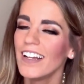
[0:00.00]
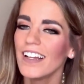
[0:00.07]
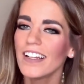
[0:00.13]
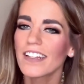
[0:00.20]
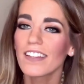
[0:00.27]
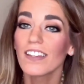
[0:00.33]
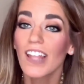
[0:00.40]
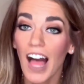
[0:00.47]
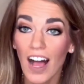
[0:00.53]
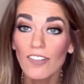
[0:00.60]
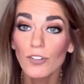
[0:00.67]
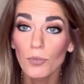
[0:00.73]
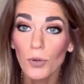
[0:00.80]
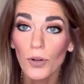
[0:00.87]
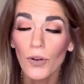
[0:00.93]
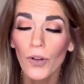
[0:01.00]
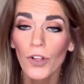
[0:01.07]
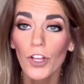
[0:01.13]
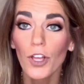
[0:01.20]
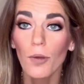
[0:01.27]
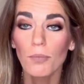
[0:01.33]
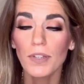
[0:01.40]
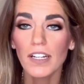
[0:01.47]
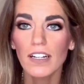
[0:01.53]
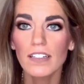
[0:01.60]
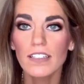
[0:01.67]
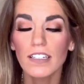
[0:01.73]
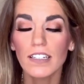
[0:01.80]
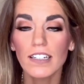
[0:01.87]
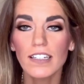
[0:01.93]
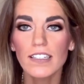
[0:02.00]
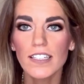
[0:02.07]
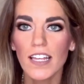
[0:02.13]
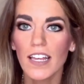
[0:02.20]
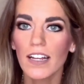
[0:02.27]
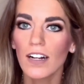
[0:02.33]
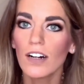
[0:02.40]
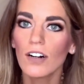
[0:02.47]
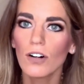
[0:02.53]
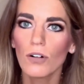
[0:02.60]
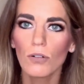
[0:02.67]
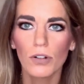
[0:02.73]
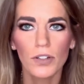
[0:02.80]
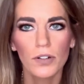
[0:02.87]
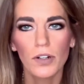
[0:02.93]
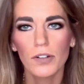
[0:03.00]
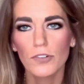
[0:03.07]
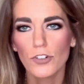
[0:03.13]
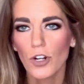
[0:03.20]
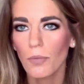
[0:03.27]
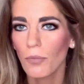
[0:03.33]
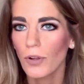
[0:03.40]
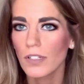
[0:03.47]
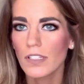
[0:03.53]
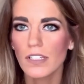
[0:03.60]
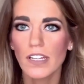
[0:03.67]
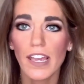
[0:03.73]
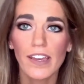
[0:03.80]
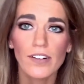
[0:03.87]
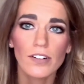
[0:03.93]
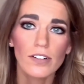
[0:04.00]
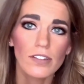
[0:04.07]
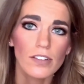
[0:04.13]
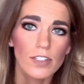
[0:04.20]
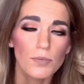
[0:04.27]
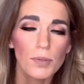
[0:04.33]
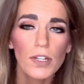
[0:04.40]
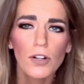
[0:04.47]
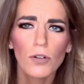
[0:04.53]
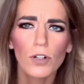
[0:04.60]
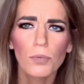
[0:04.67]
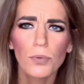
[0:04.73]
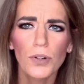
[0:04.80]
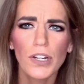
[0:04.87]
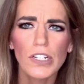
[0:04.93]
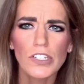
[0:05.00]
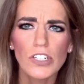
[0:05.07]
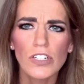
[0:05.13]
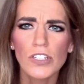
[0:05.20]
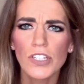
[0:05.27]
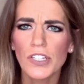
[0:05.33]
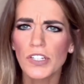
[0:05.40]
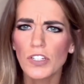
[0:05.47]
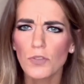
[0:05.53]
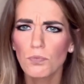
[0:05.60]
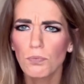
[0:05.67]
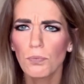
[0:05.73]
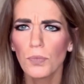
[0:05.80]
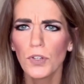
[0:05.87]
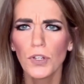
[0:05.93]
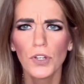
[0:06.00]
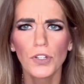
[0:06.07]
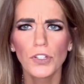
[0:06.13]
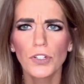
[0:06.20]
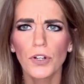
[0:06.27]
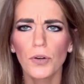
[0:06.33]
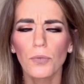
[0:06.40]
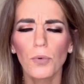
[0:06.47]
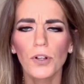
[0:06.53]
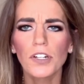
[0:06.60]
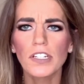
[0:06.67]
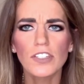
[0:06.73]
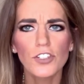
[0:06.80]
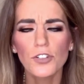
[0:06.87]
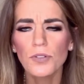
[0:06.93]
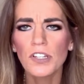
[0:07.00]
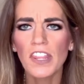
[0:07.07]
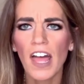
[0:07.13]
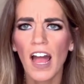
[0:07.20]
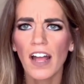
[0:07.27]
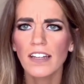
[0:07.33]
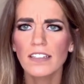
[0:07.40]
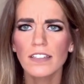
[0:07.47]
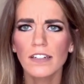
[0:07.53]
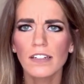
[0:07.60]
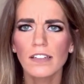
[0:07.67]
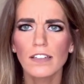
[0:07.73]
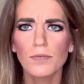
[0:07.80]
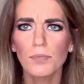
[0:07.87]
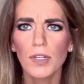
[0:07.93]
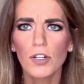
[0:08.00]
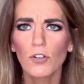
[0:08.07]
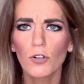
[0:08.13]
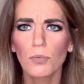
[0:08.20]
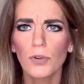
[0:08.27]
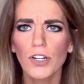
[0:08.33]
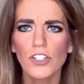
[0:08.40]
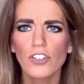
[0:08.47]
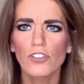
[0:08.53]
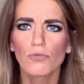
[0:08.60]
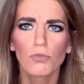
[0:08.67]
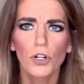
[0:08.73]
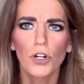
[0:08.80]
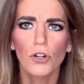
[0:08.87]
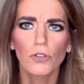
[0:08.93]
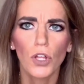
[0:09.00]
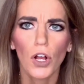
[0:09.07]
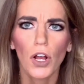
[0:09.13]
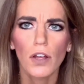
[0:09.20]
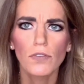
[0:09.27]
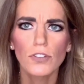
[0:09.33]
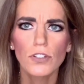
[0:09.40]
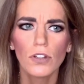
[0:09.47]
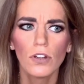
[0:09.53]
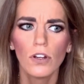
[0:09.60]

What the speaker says: It's laughable, because he's saying, Trump wants to cater to these big corporations, and these, when he's doing that, he's letting these big corporations run our lives.